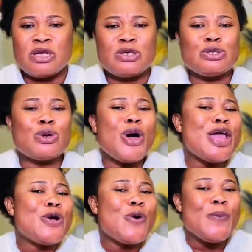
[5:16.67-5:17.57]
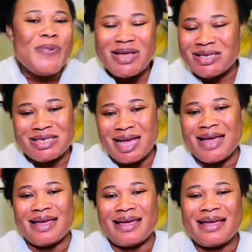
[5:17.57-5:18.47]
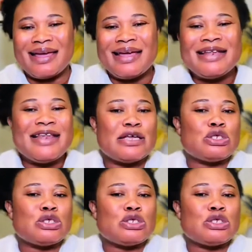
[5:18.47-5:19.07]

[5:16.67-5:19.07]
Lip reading: So it could be say the